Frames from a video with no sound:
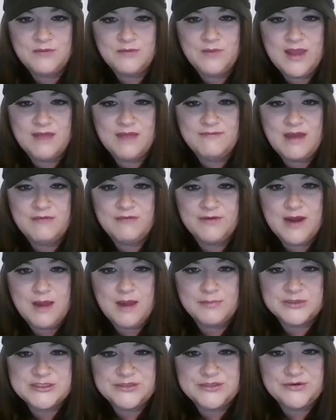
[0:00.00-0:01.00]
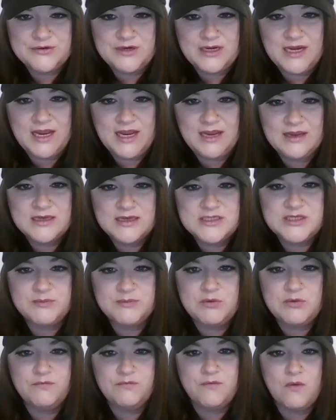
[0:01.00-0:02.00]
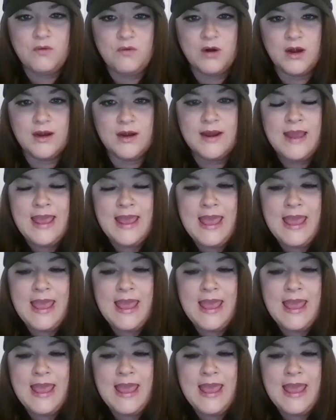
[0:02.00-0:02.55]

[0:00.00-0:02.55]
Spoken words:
and we have every opportunity to move forward.